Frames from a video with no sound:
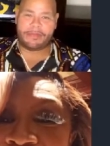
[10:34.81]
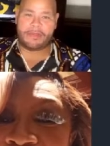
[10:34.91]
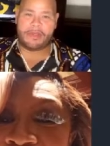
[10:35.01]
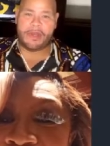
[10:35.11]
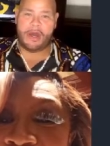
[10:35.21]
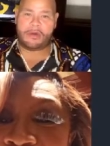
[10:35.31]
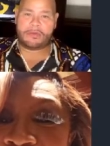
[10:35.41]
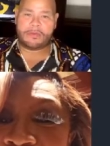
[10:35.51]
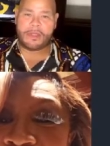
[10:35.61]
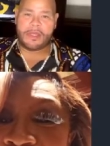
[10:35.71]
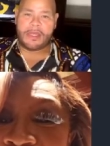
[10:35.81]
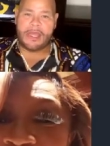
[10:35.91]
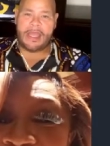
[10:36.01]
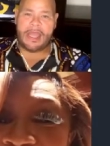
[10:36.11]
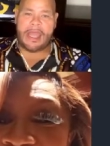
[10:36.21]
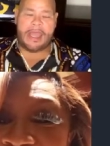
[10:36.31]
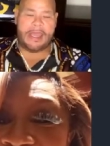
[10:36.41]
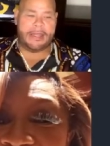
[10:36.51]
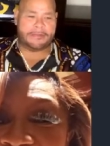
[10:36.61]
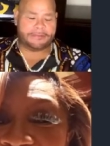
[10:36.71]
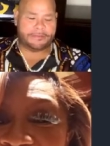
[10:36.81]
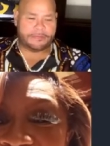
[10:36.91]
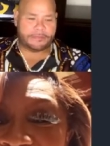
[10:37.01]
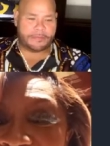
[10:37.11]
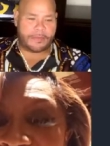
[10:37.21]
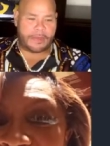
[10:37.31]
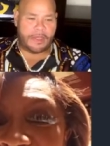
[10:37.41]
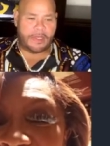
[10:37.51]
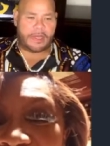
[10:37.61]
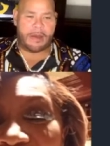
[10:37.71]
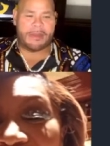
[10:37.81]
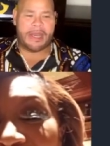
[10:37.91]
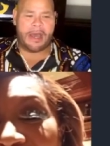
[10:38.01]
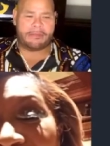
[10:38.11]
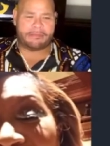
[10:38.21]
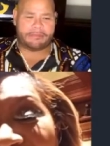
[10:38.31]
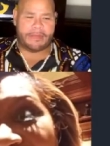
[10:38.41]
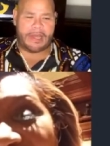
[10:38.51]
You know, and coming up,